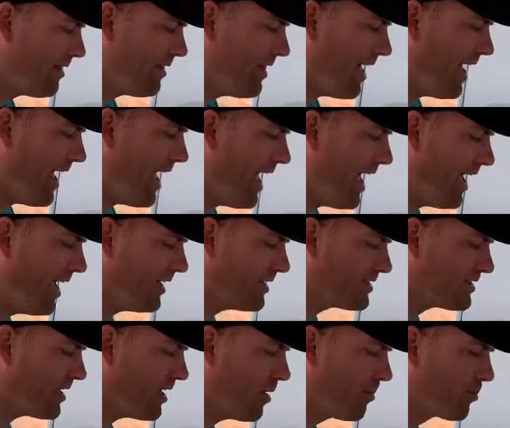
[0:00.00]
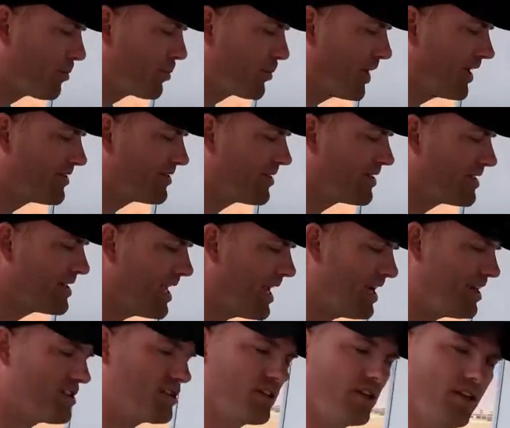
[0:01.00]
that has a
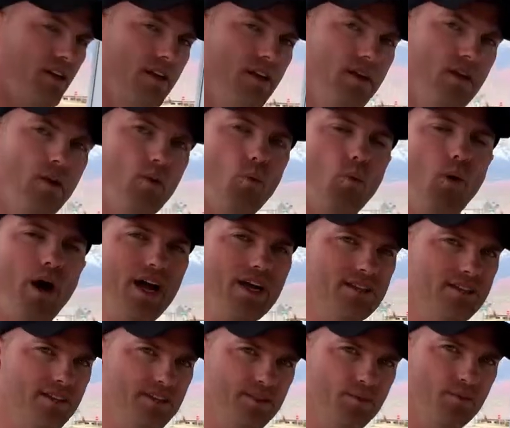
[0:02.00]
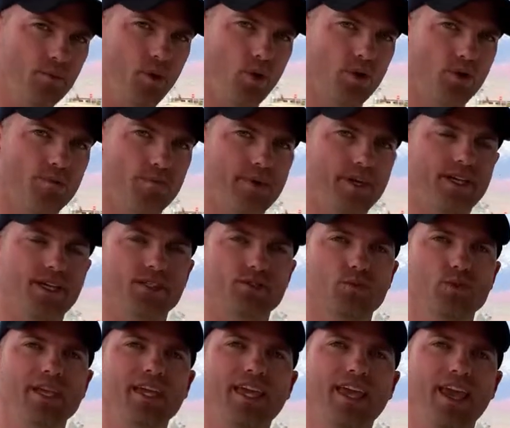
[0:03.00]
presentation. Why is this important?
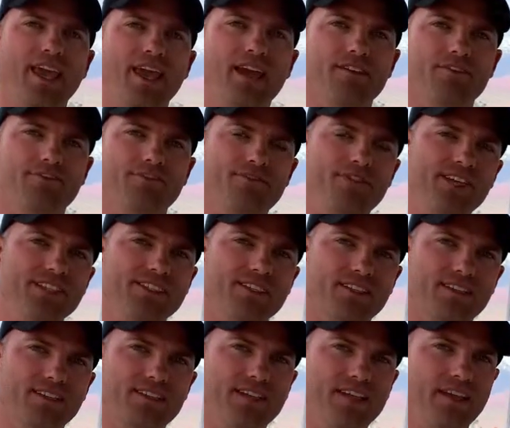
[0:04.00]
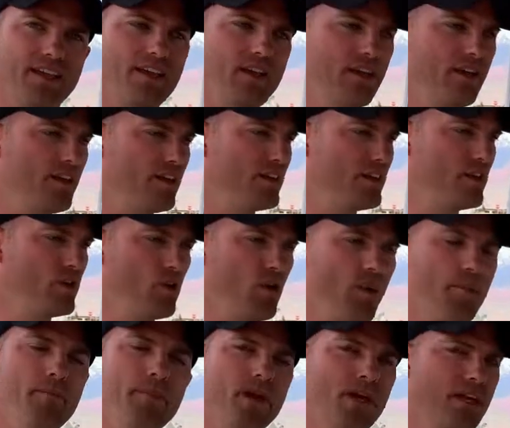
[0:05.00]
Because we can't physically
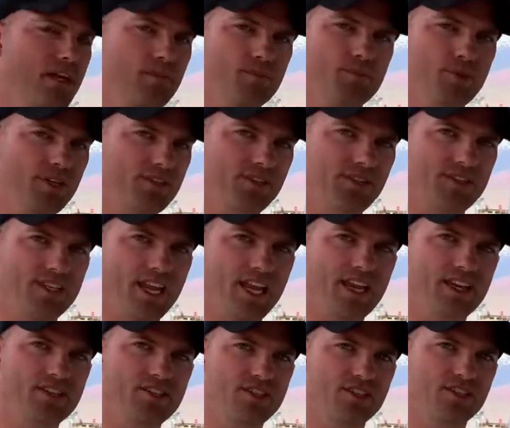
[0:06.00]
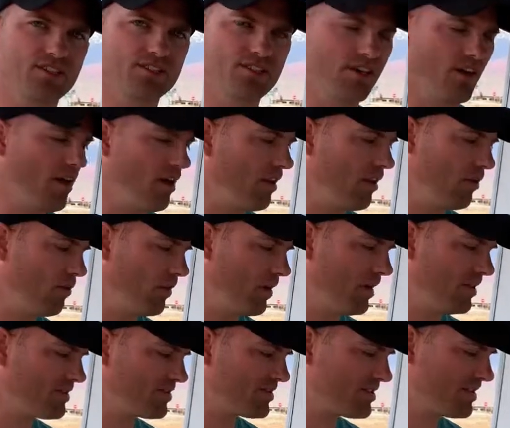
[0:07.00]
do a million presentations all at
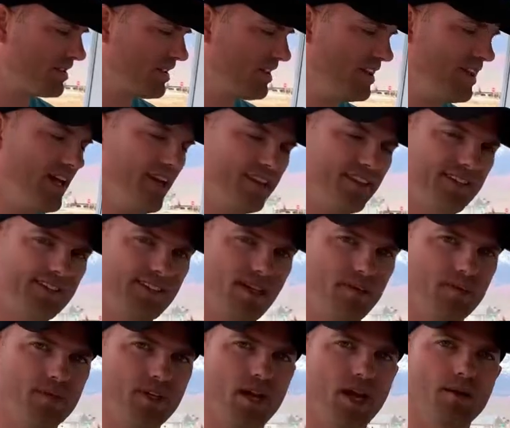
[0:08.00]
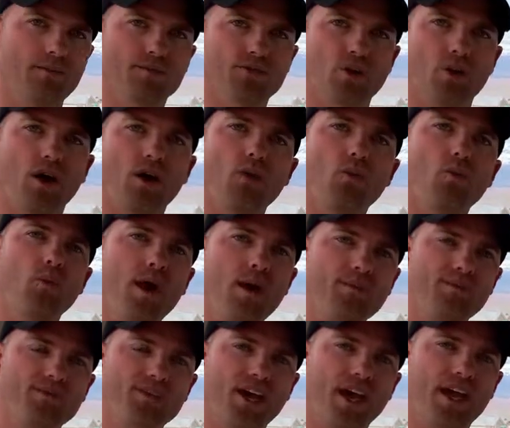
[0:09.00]
once at the same time. So our
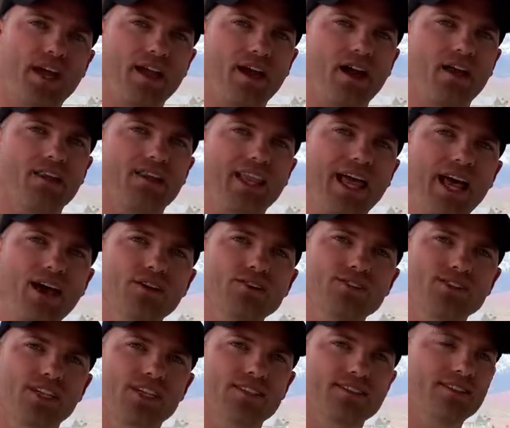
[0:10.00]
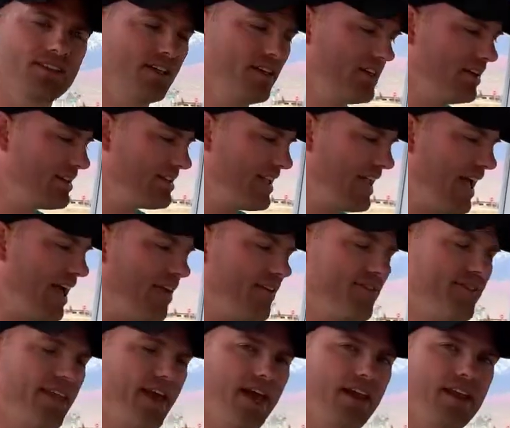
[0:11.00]
website allows us to
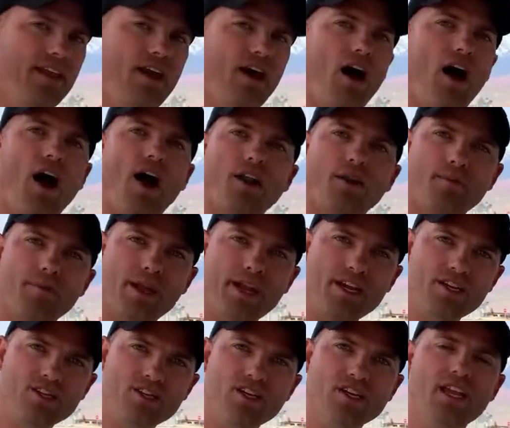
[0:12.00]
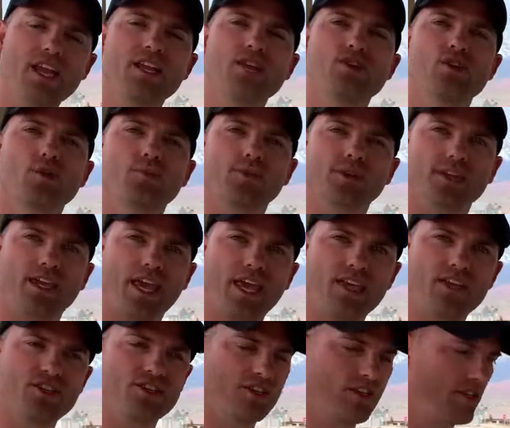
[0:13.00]
have that automation and
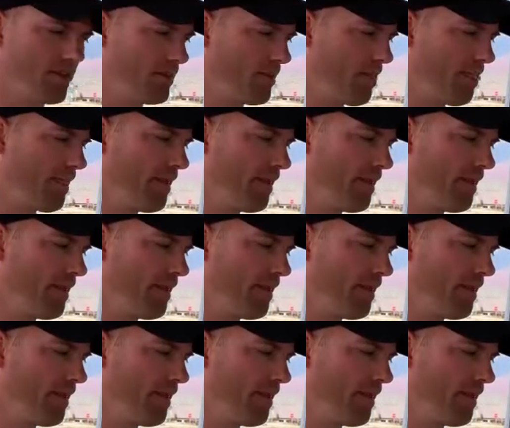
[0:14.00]
duplication.